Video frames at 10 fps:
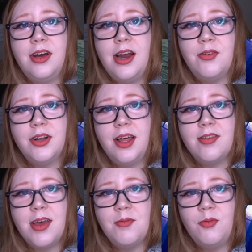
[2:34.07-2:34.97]
I
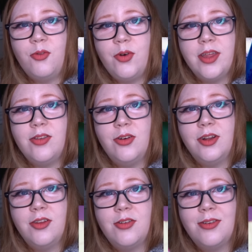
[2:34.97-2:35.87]
realize I'm way too
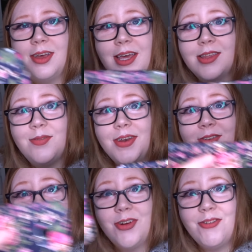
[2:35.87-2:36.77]
close. I guess the
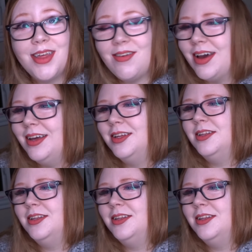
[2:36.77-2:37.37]
video's going over that way.